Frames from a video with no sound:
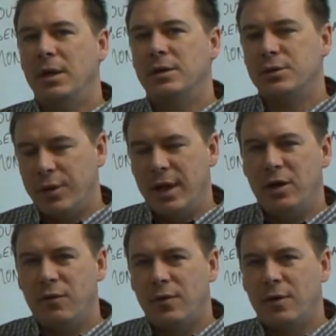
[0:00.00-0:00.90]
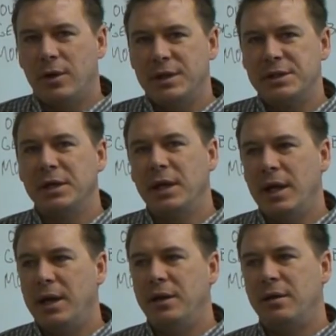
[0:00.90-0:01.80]
So thank you for listening,
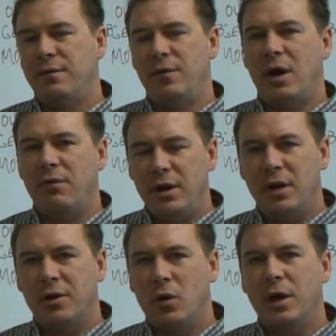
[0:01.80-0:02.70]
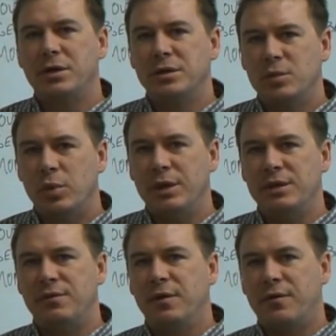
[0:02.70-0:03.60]
and if you have any other questions,
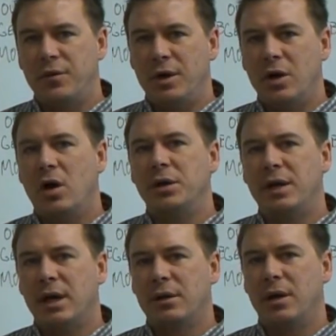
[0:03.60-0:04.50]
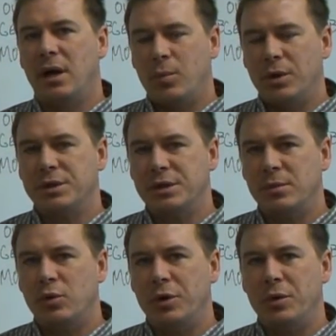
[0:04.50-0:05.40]
please feel free to contact Upper
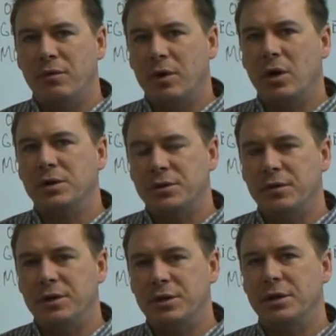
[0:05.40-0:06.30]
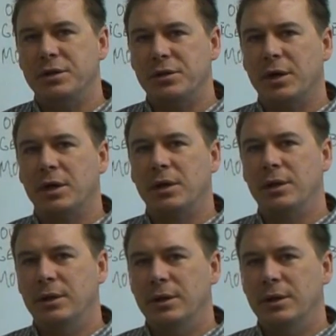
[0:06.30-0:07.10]
Assiniboine River Conservation District.